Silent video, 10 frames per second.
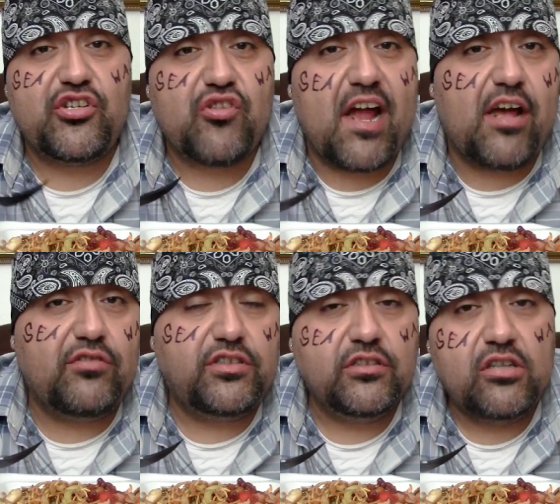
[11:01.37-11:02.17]

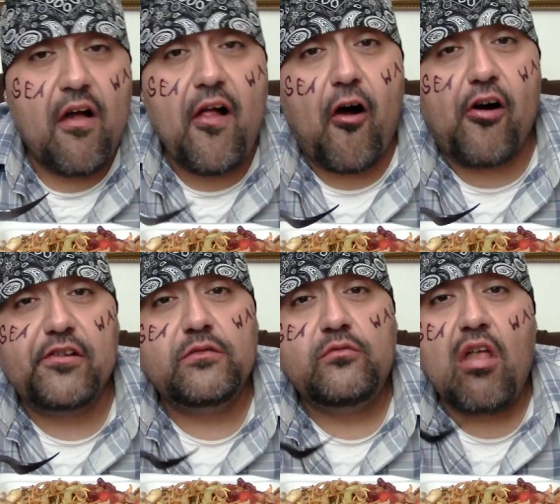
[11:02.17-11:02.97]
tryouts
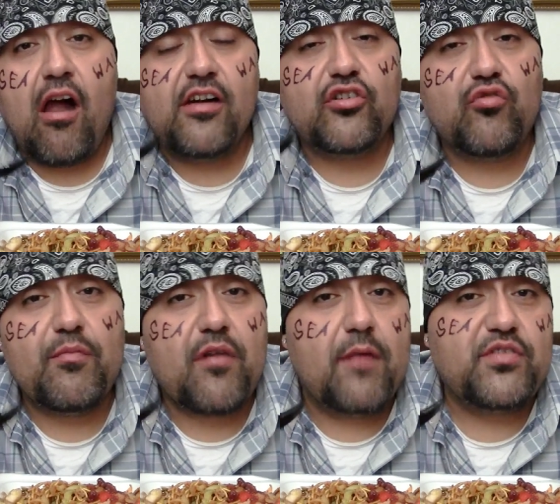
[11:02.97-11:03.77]
are a
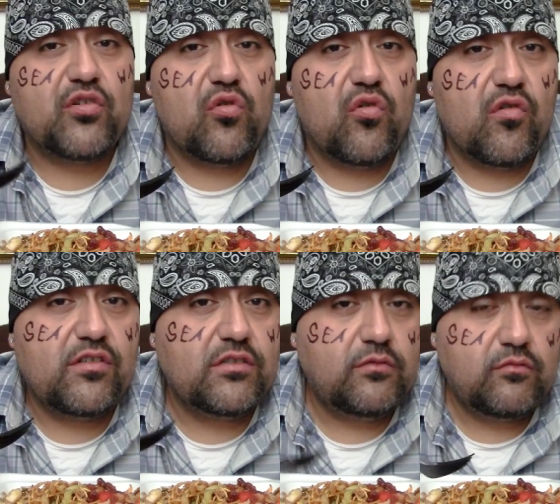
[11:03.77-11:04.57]
Crip obstacle course.